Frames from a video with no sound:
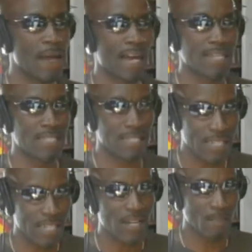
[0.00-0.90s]
I can
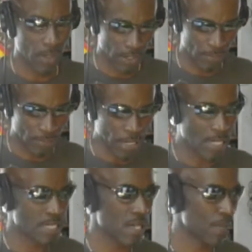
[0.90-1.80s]
see him on
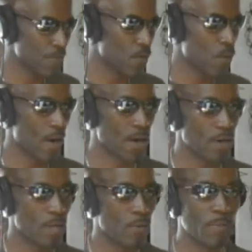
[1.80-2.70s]
something where
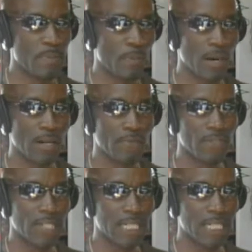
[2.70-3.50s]
he would be part of